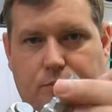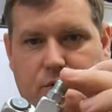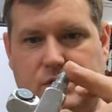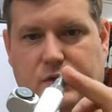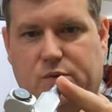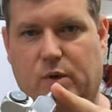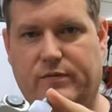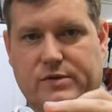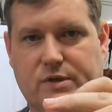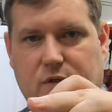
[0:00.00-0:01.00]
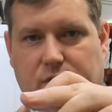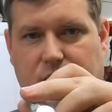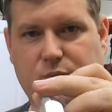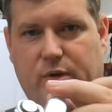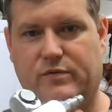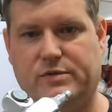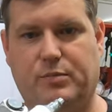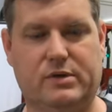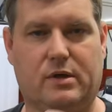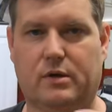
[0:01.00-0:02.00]
These little swivels, these little air swivels,
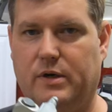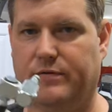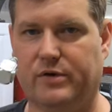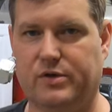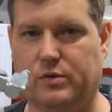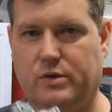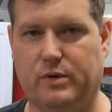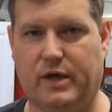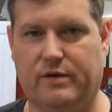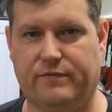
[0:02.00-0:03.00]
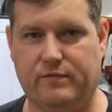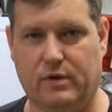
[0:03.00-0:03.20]
put that on every tool you have,